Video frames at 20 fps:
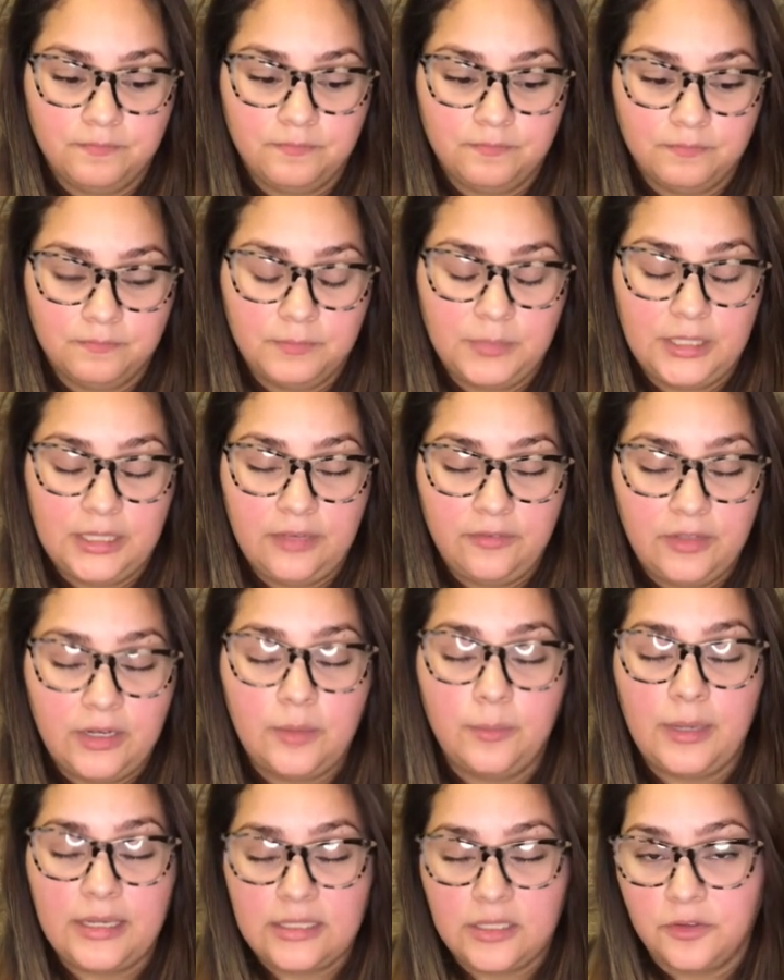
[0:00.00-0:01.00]
believing
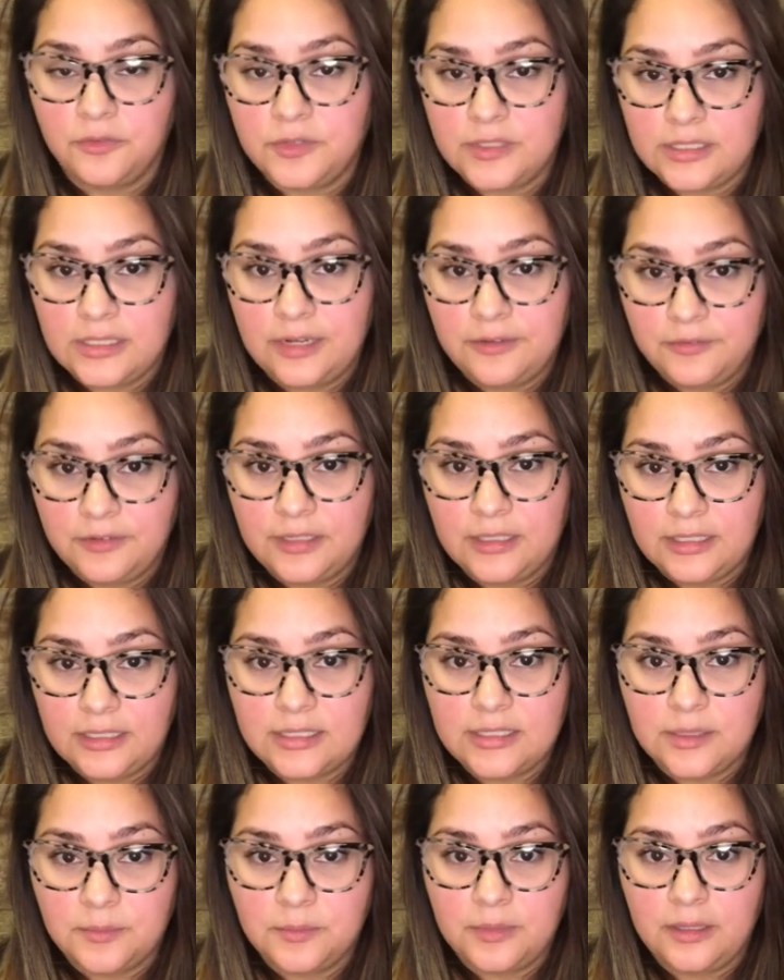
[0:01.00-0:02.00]
in myself is definitely
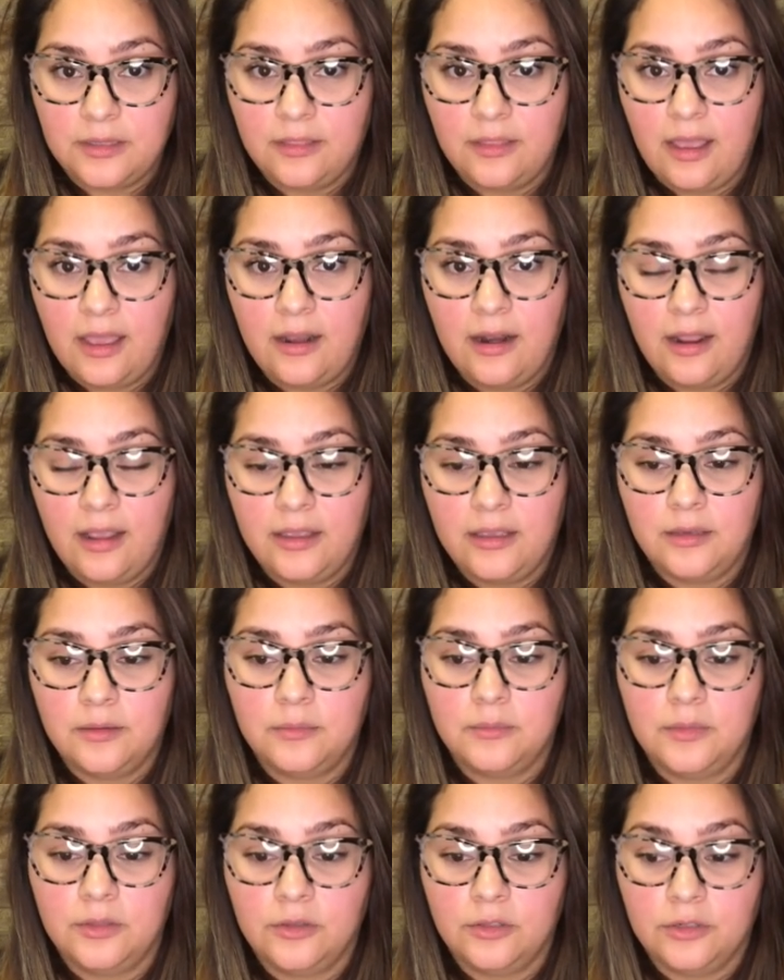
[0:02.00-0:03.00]
something that I
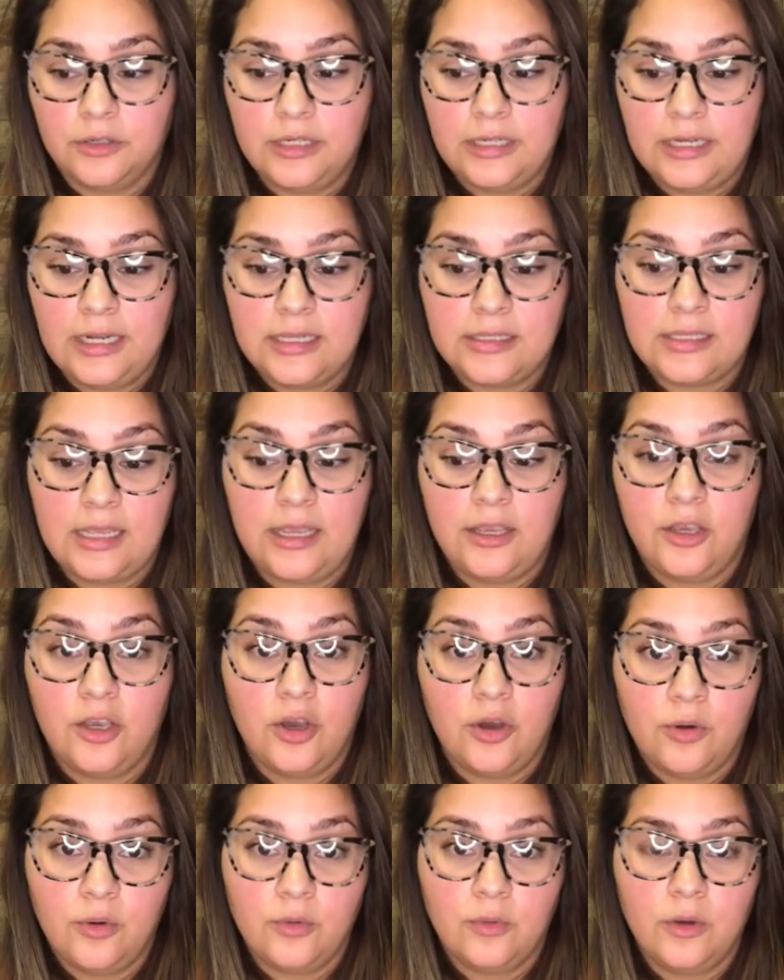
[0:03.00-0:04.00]
am learning as I
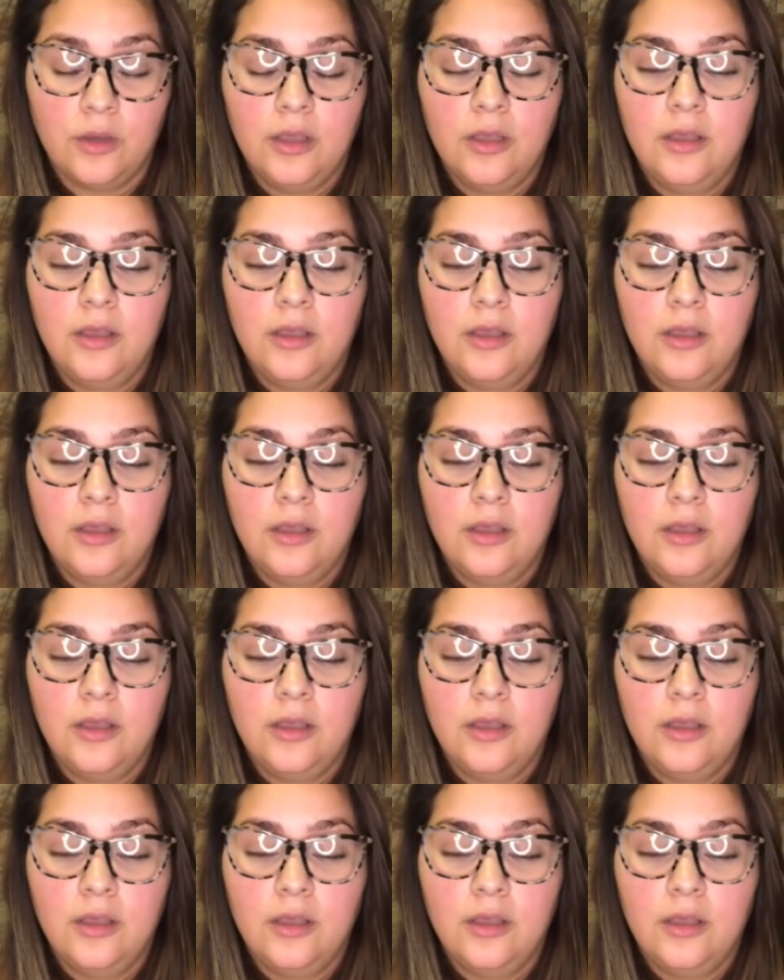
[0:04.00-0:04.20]
go.